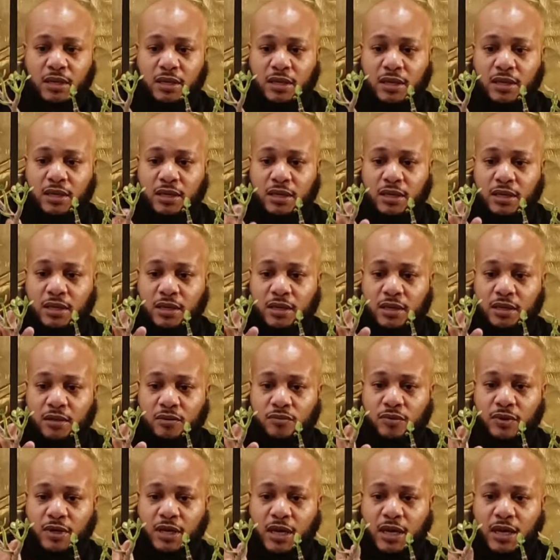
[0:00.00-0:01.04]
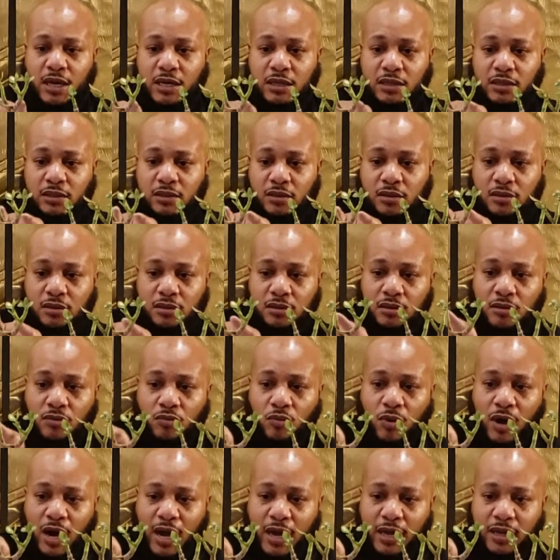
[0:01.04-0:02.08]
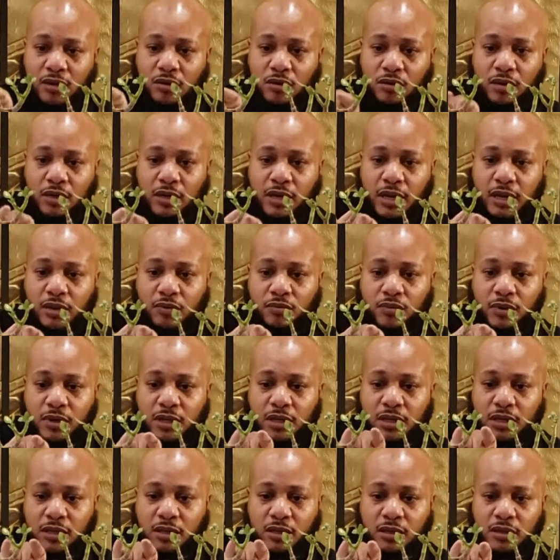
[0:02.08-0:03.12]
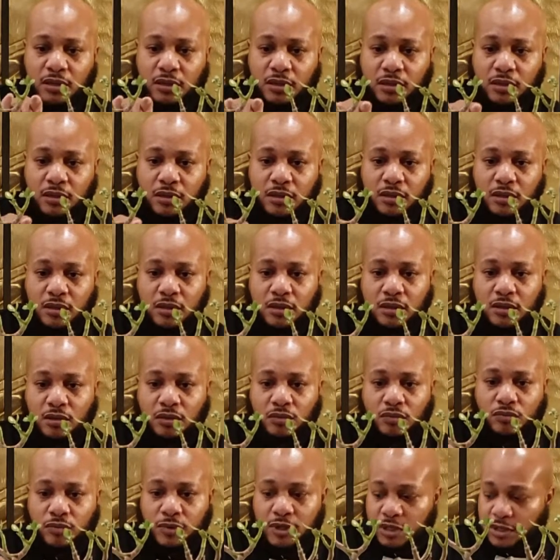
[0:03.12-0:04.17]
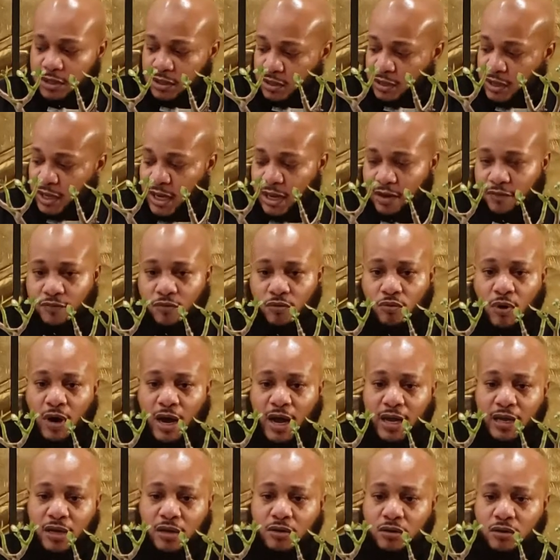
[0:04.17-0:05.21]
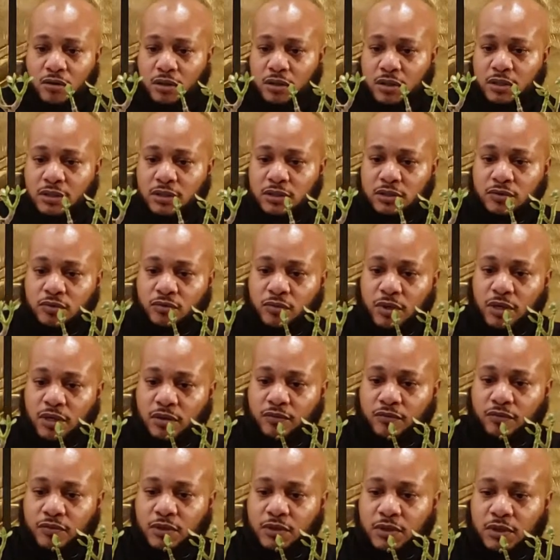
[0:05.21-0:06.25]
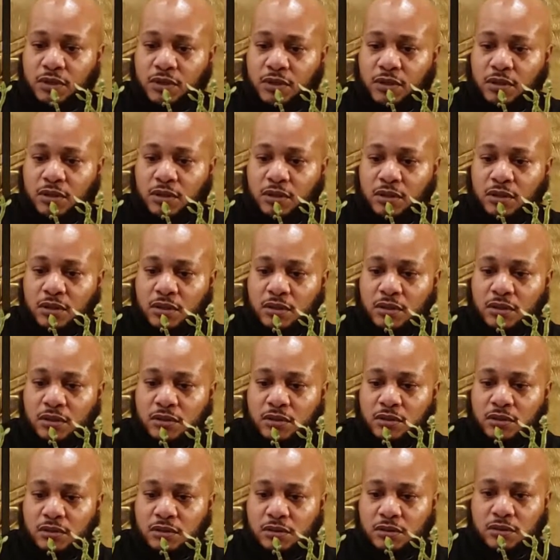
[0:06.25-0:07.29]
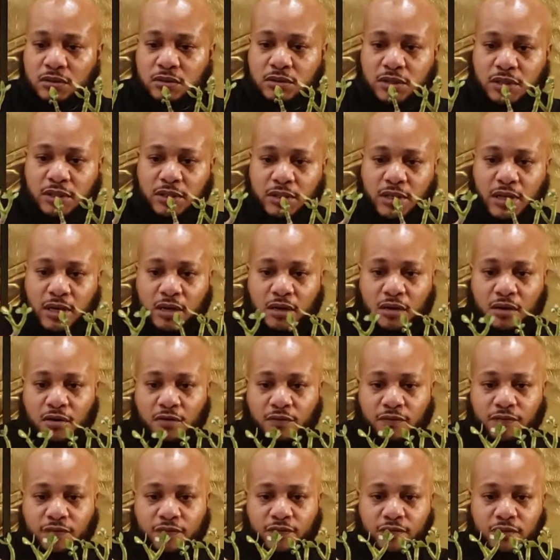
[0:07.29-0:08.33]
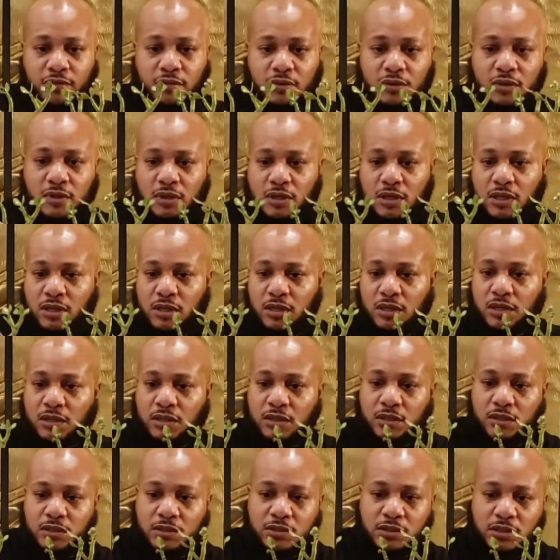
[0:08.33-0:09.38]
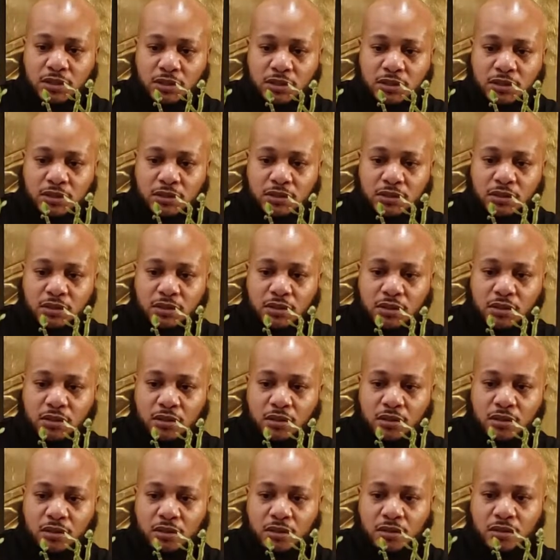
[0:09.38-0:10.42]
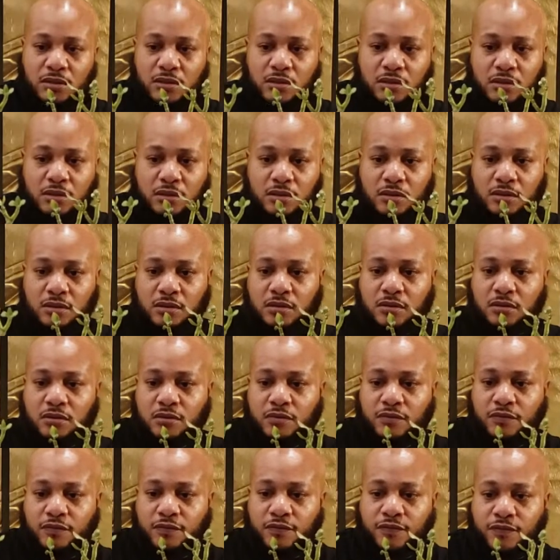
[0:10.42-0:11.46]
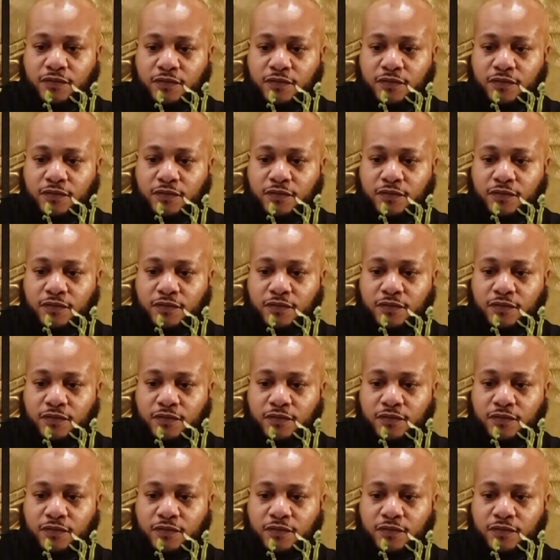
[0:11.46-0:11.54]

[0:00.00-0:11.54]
And we got a Y going that way. We could have a Y going this way if we take that off. Let's take this off.